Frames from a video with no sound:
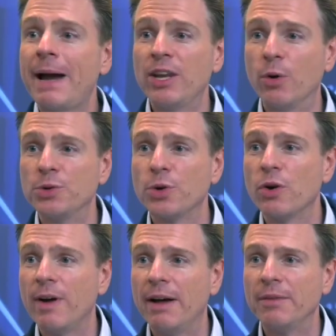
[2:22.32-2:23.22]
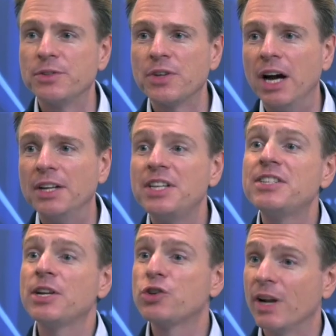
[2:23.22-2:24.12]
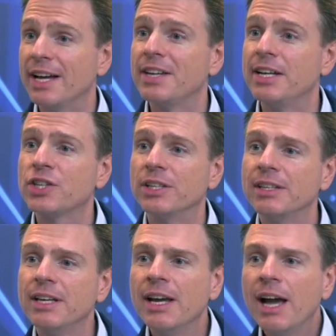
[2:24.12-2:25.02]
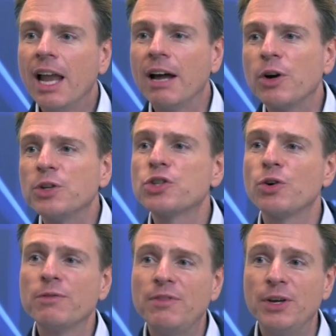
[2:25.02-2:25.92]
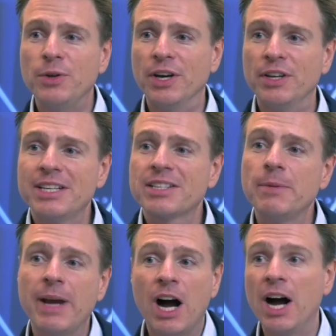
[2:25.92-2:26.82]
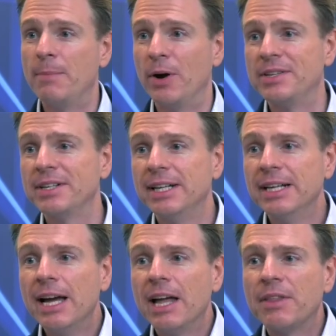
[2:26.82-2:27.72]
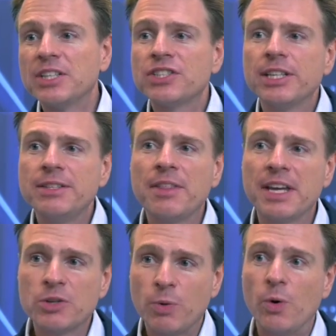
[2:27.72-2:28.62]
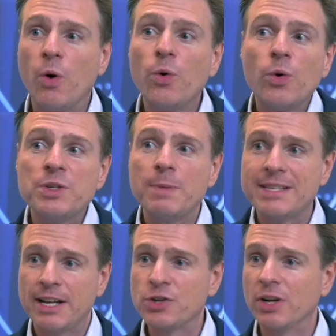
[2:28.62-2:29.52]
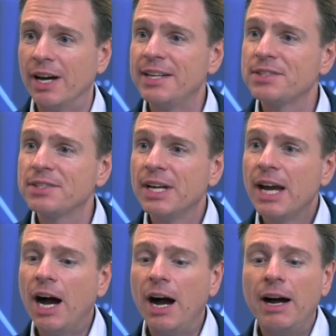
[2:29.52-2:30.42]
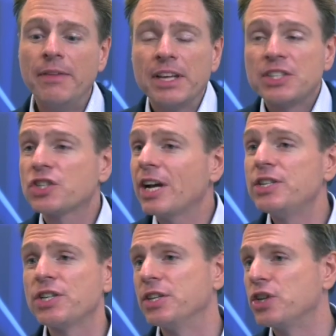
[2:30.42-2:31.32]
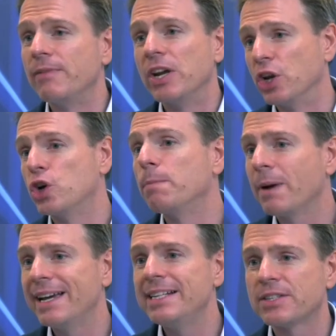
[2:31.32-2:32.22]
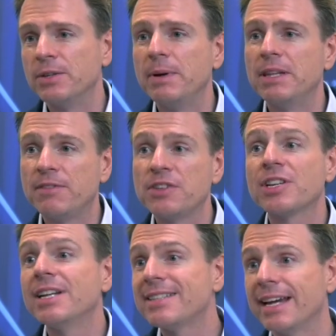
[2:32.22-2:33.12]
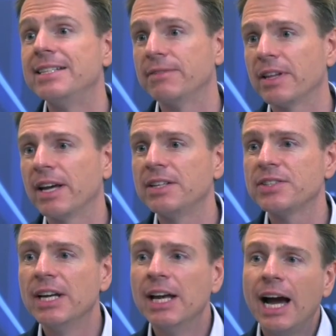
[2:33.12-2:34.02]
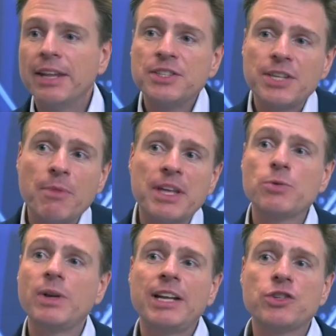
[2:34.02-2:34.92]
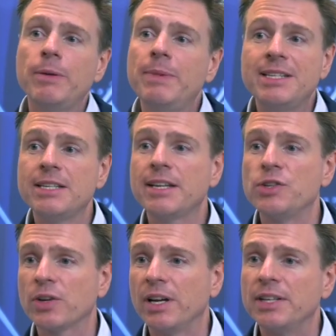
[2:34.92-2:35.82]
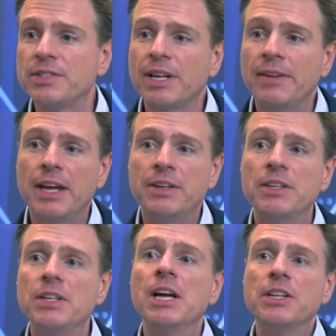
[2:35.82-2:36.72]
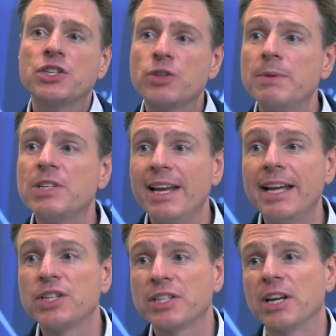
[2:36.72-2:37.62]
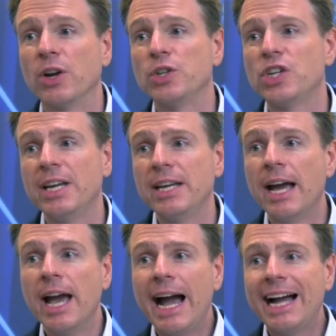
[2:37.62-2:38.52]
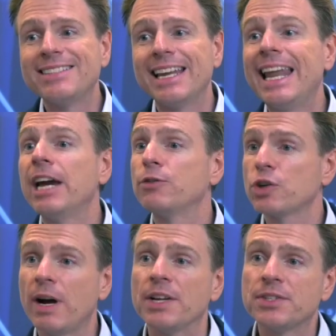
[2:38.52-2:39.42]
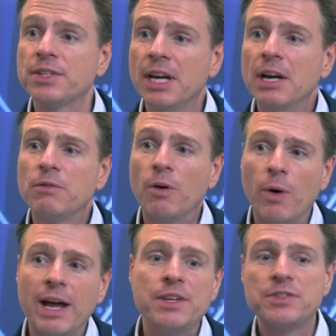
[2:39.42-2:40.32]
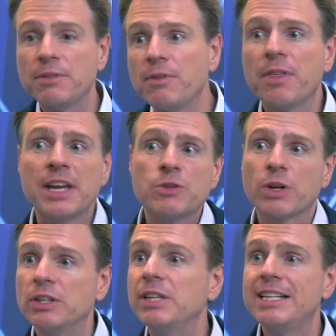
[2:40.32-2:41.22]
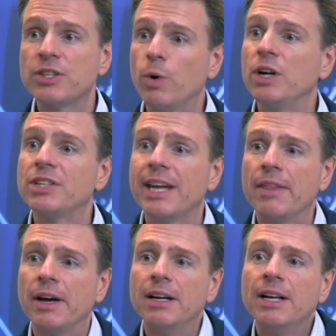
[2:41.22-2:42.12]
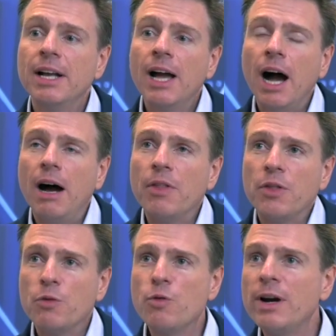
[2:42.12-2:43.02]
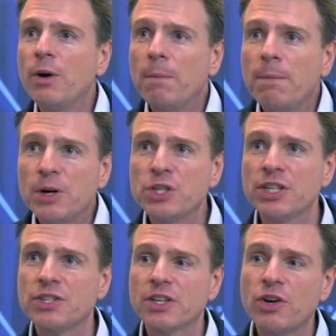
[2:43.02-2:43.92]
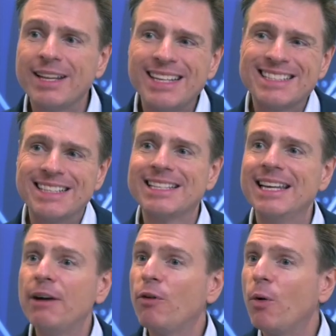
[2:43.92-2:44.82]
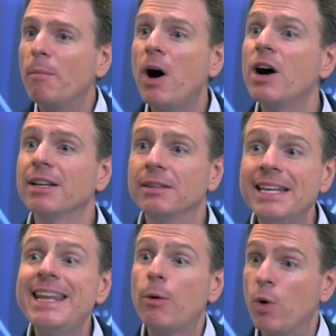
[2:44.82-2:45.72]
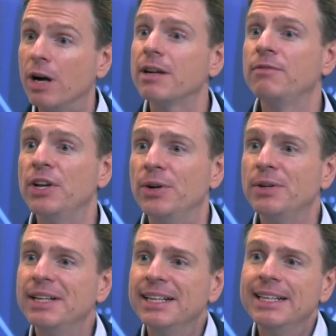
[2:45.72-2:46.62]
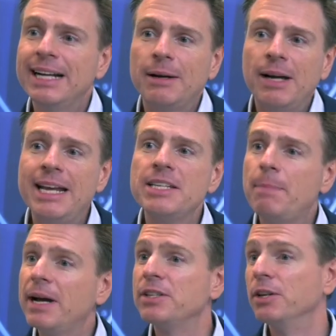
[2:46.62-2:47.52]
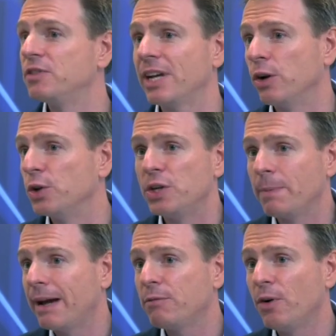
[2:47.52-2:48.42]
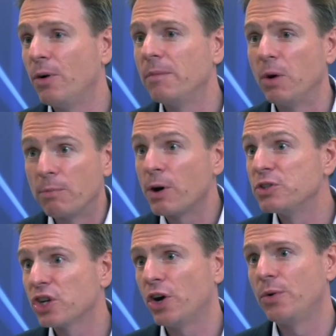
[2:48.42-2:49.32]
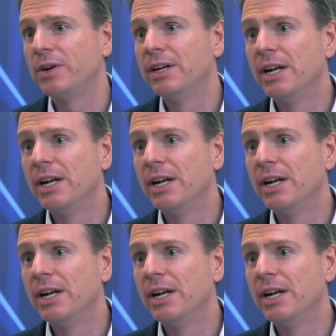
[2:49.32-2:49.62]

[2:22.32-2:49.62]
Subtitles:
panel was all around decentralization, and I've got a strong view that it's going to be a hybrid. I think certain things will always be centralized, and the exchanges are generally in a good place to be the facilitator for that. And then some things will naturally be decentralized, and then distributed ledger technology adds that layer of trust for where there's different things that needs to work together. The real push is to create this level market, the network view, independent of technology platform or protocol,